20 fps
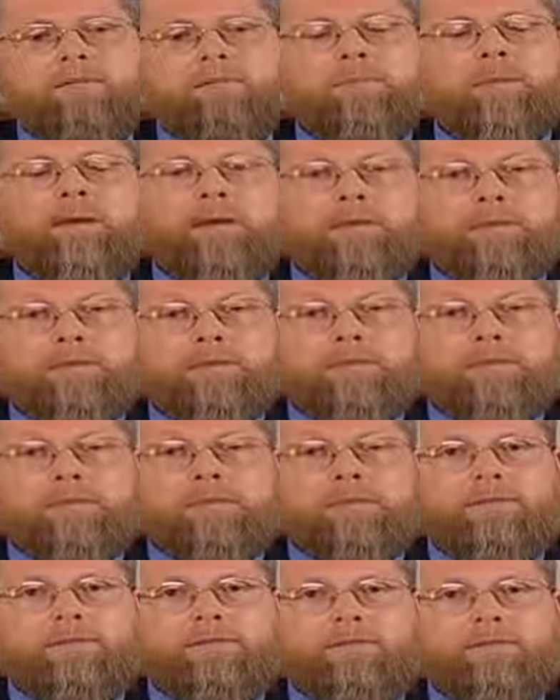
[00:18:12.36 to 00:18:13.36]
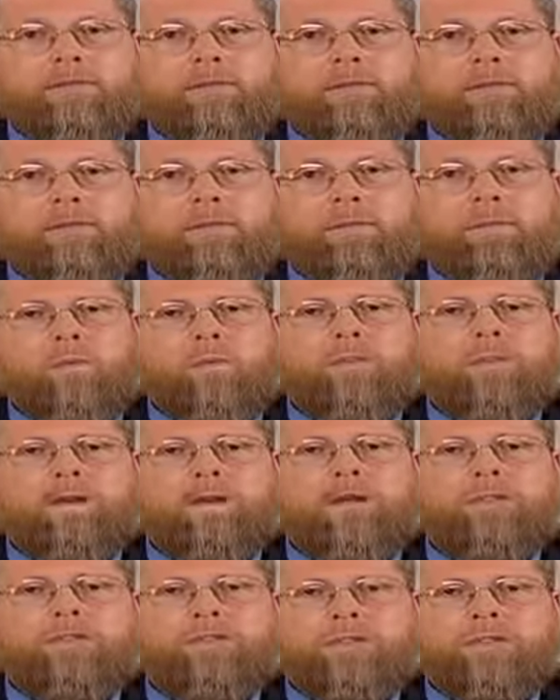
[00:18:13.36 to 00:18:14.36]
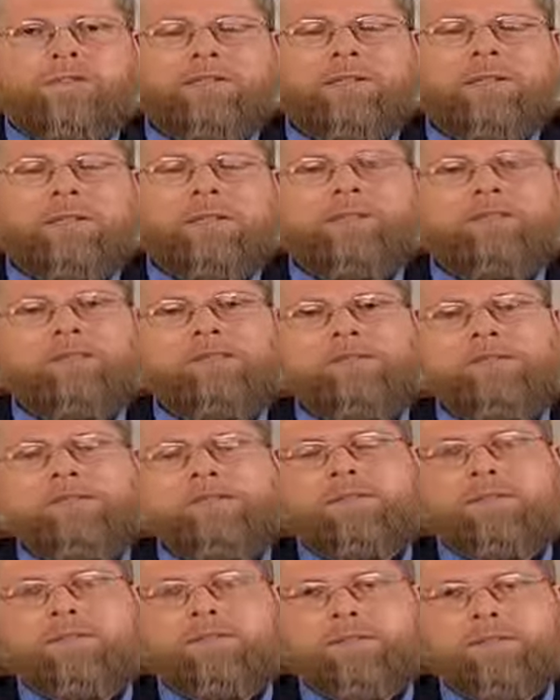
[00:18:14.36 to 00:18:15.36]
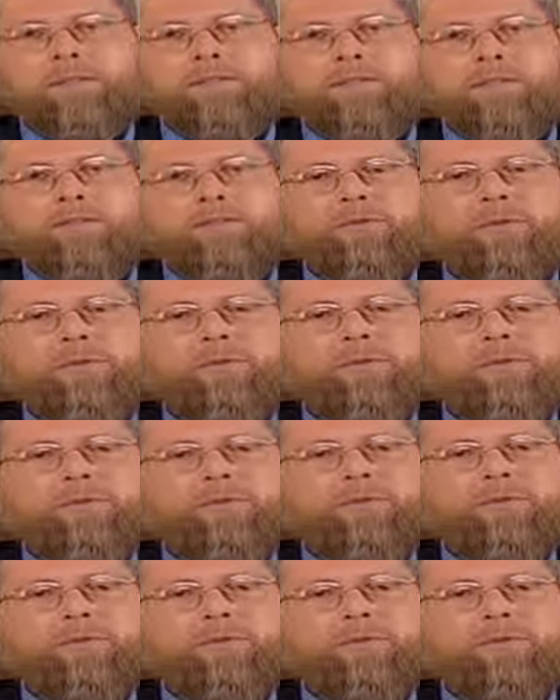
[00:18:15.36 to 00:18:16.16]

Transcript: but we ask God to save us from it.